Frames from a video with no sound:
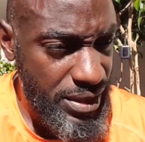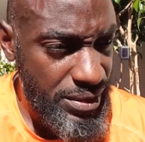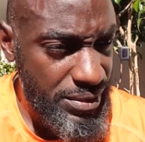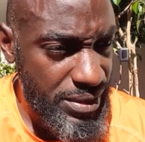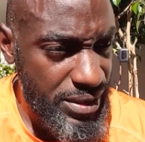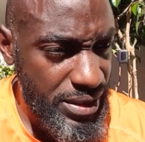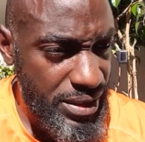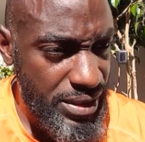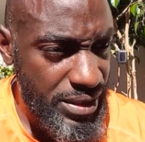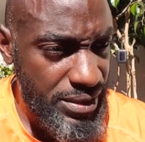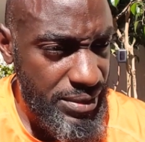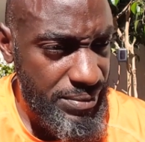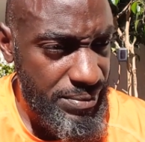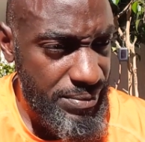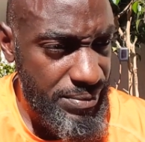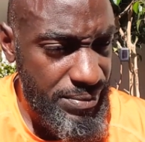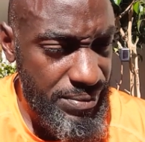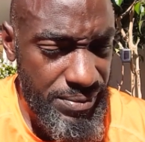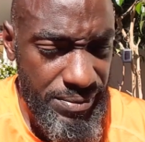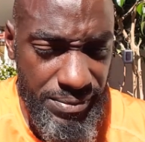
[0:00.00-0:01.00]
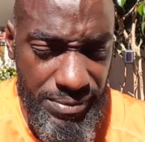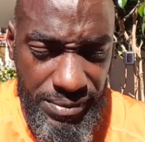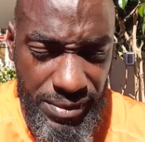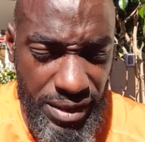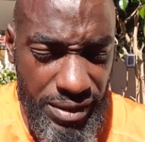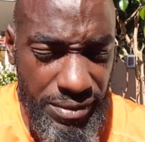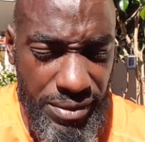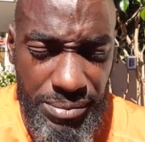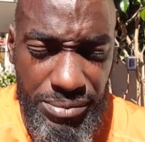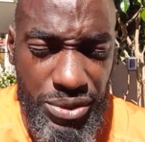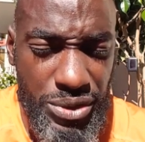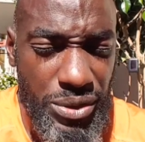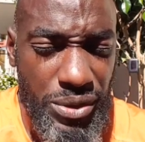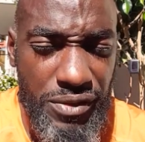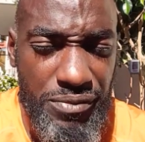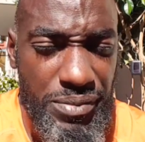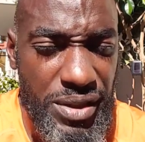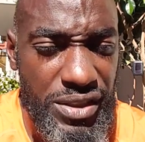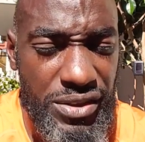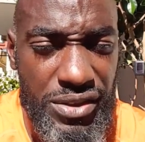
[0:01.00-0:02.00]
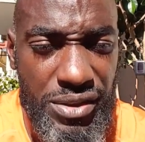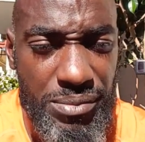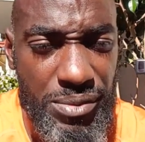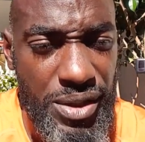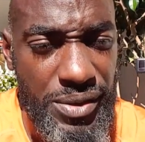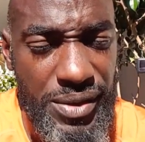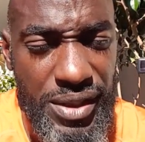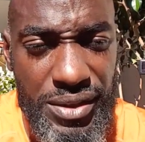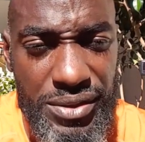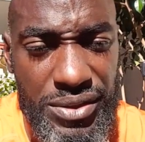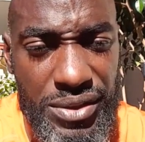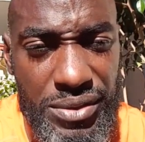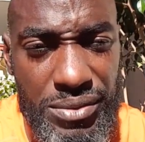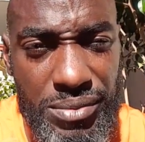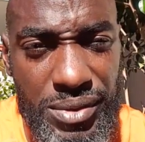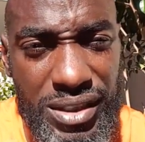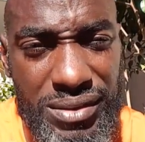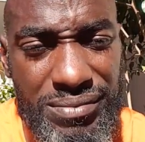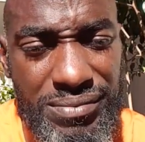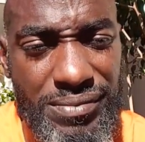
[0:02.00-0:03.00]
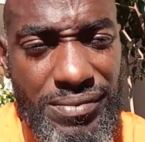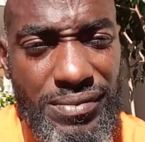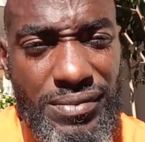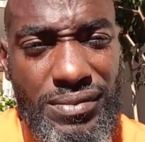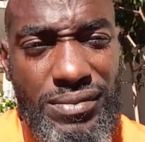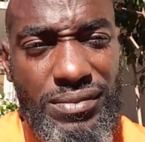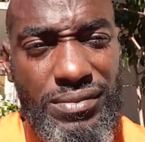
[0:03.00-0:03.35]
Florida. I'm sure I've been somewhere else as well.